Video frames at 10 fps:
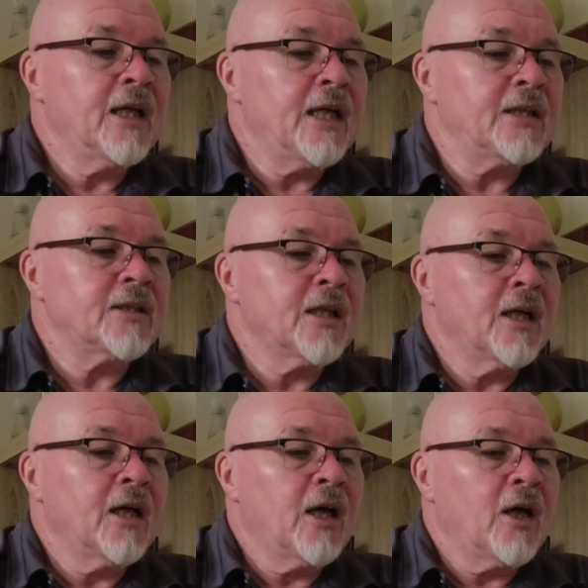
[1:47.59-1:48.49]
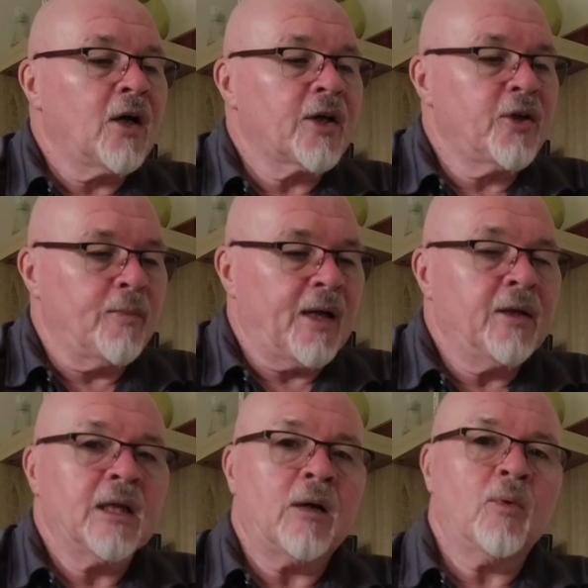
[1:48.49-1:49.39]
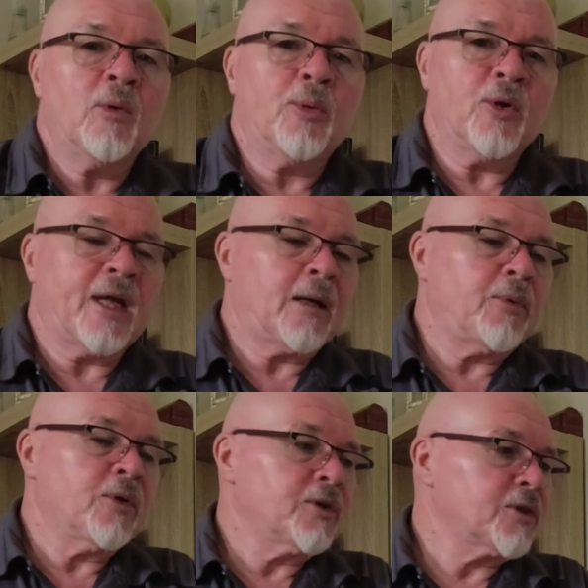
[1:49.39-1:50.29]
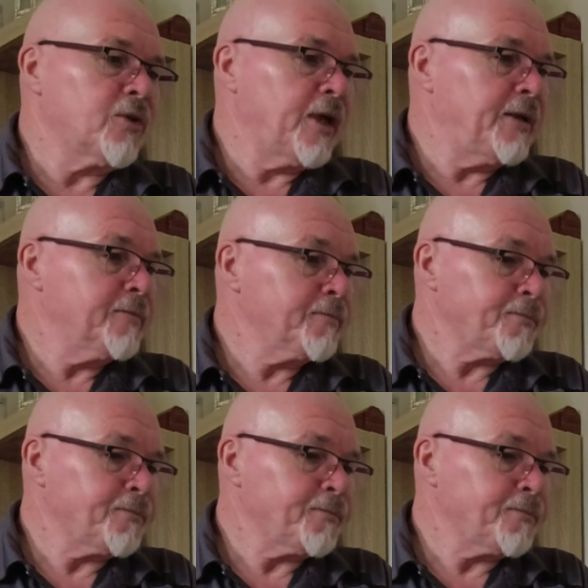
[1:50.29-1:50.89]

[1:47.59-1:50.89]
It's Hiqmar. I will put that up on the screen.